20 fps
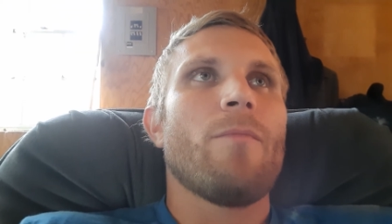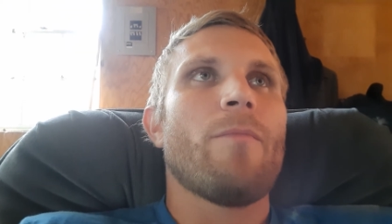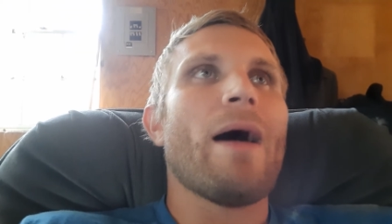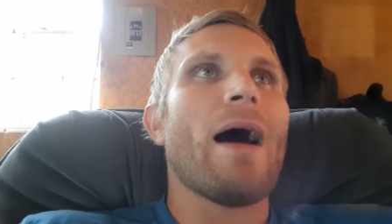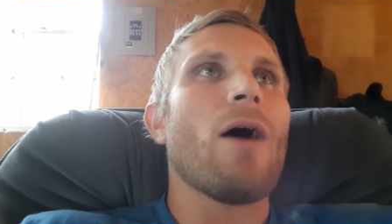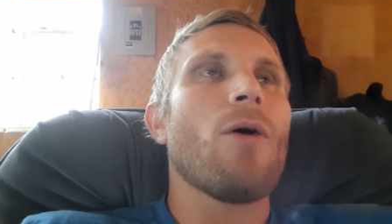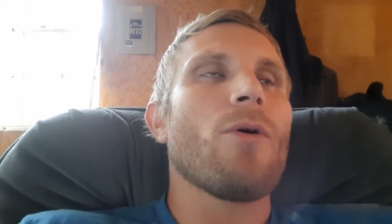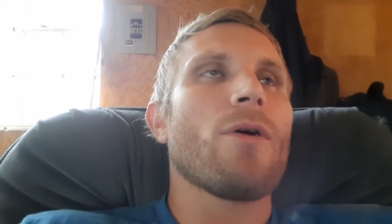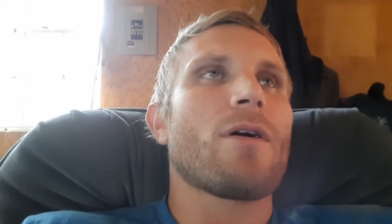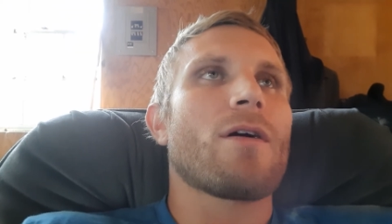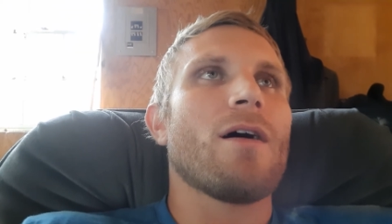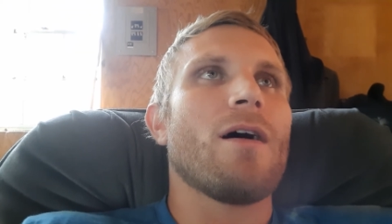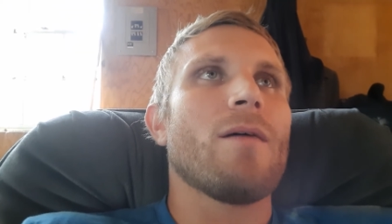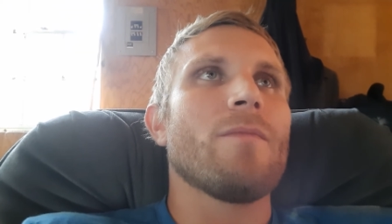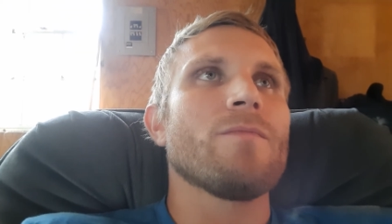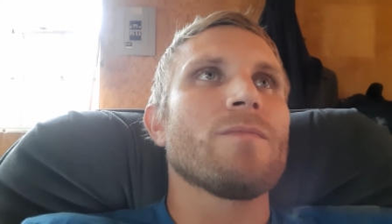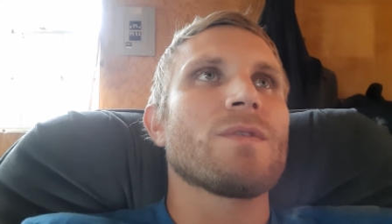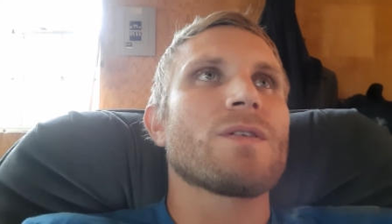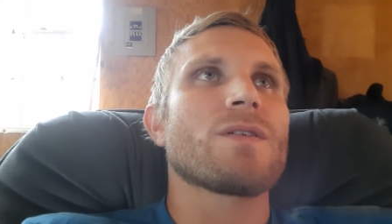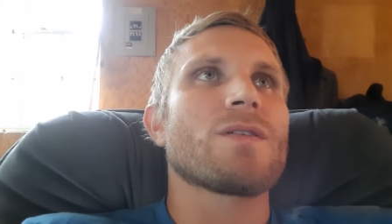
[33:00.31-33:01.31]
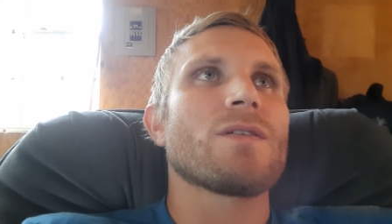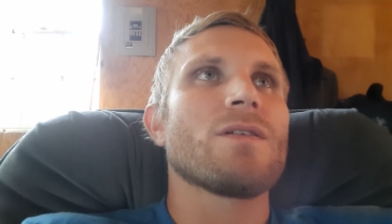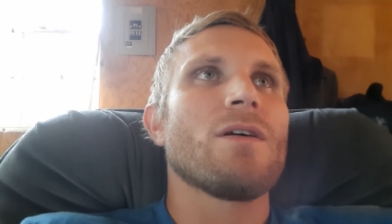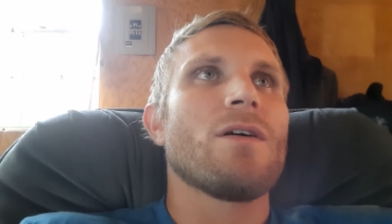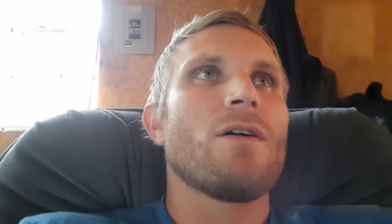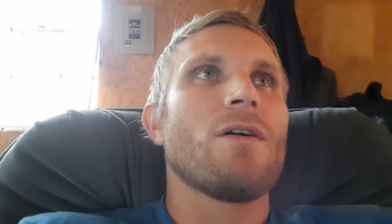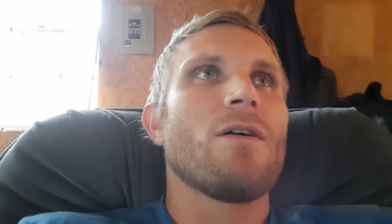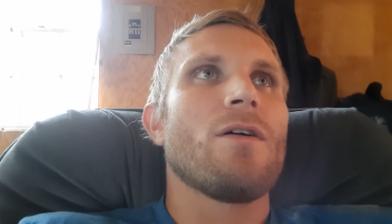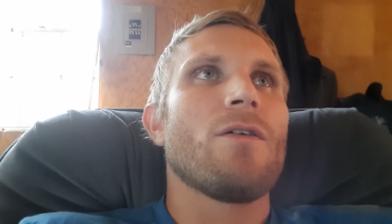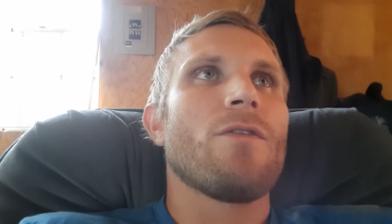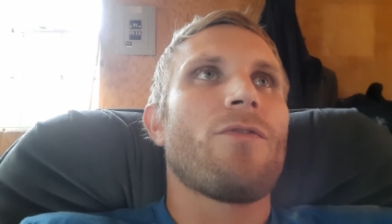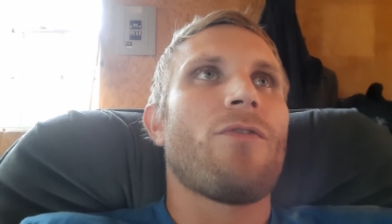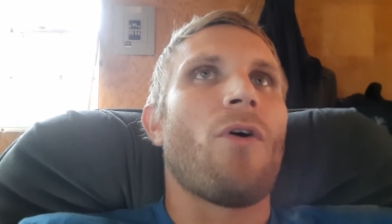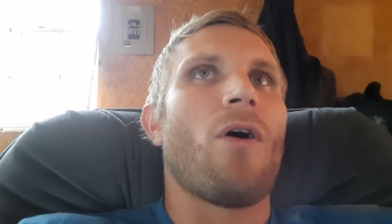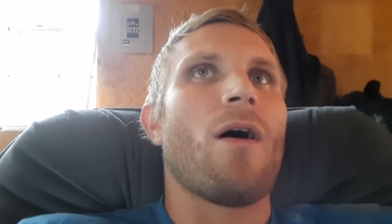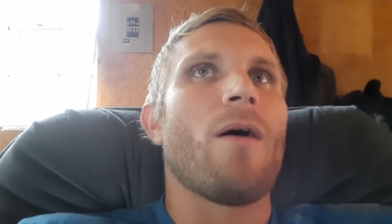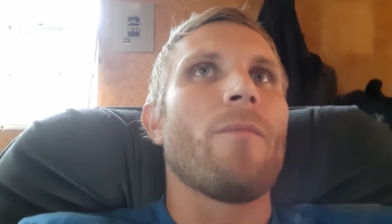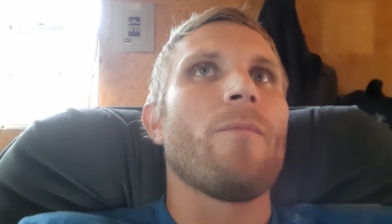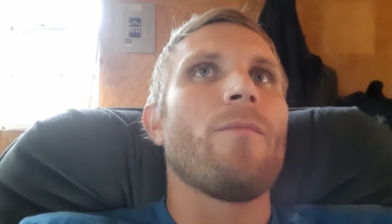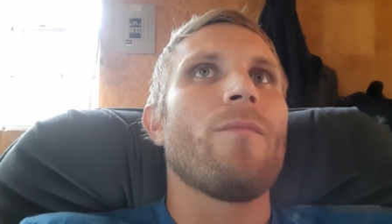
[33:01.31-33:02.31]
Power comes
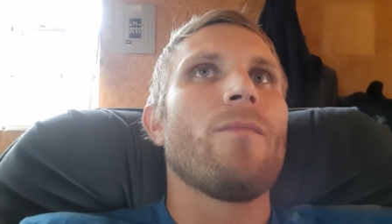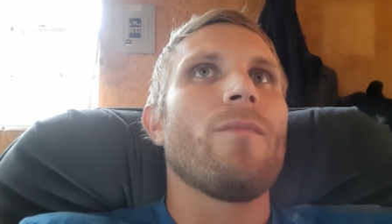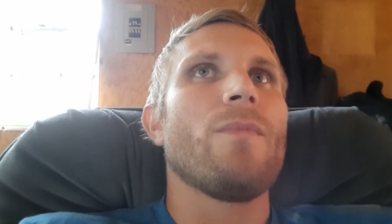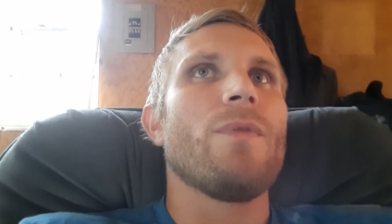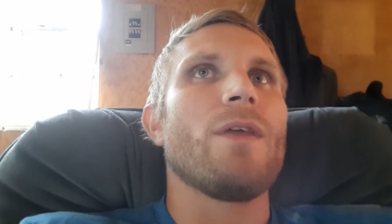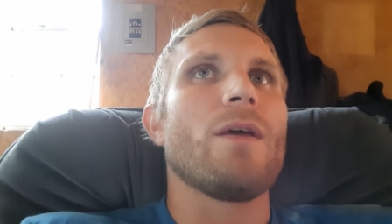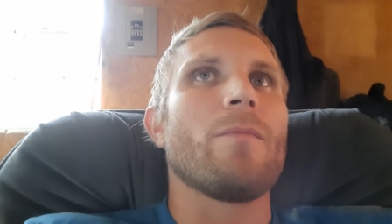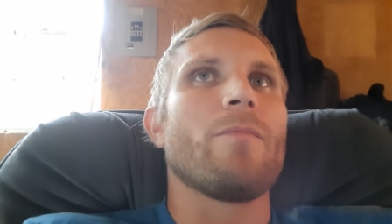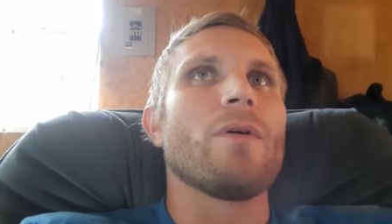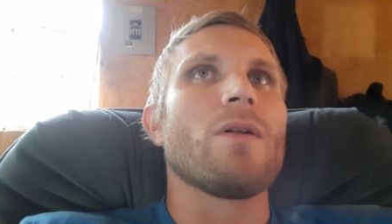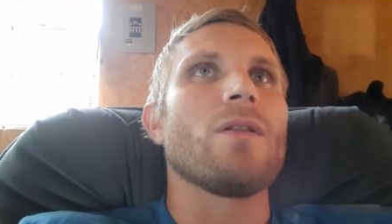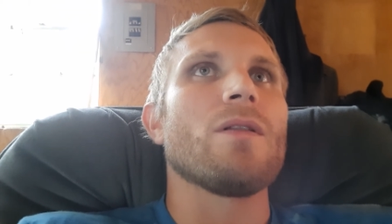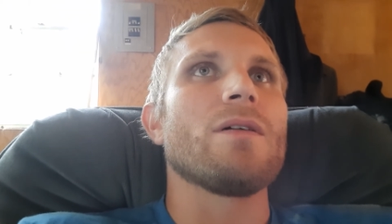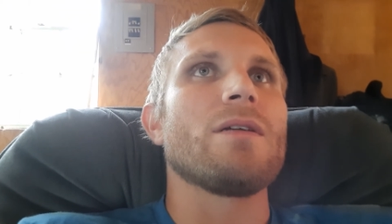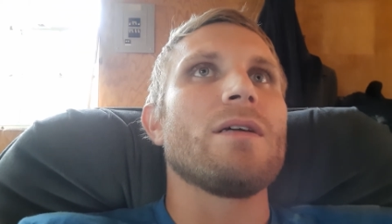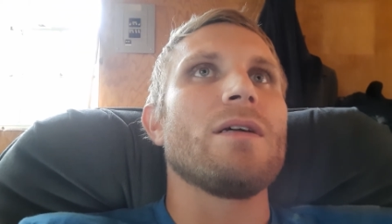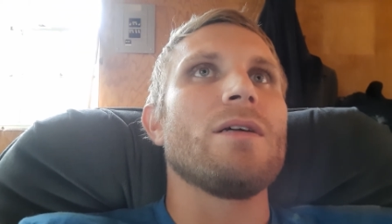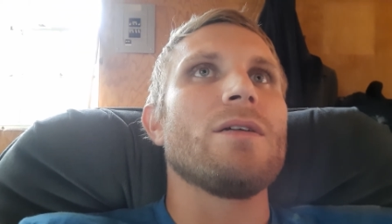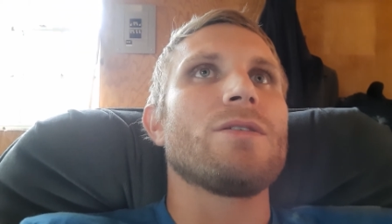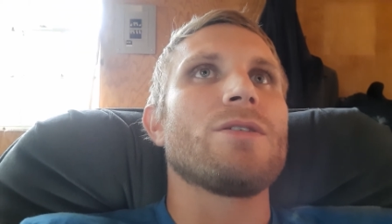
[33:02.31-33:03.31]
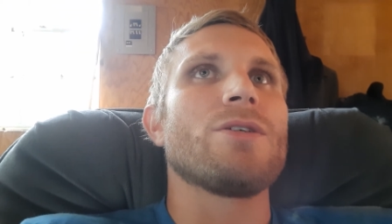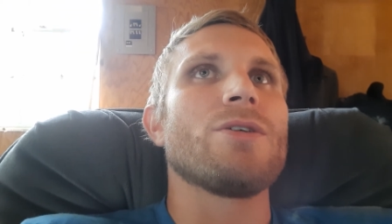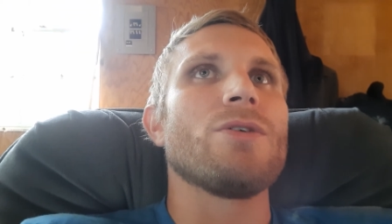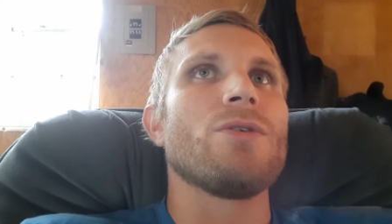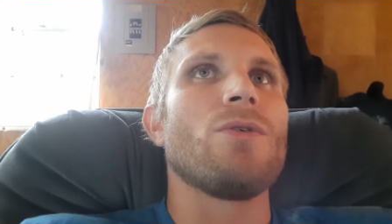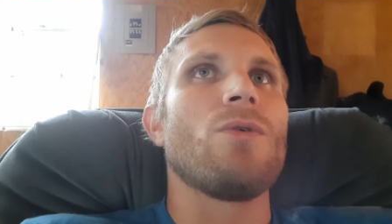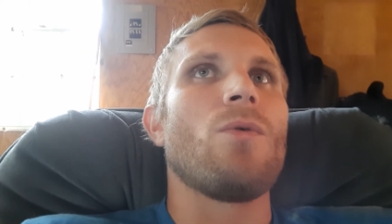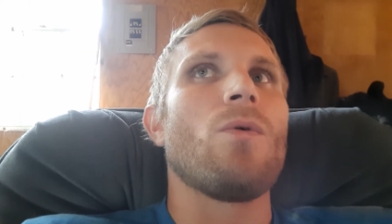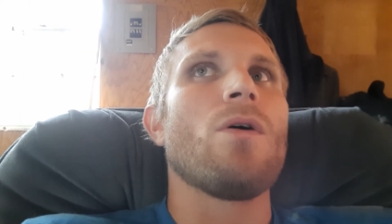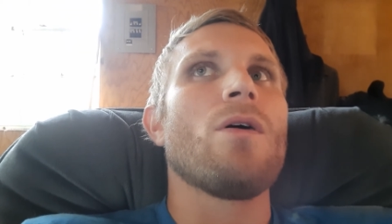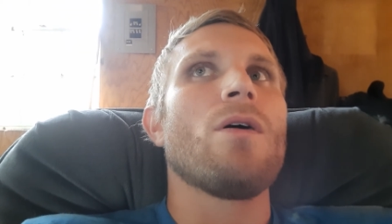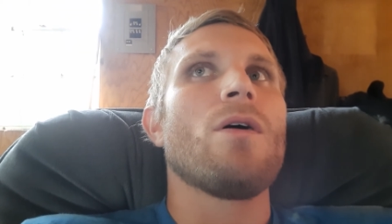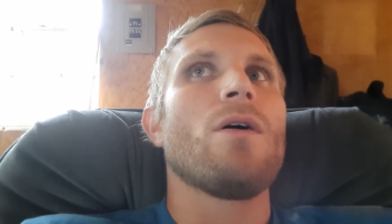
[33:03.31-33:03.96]
from the ability to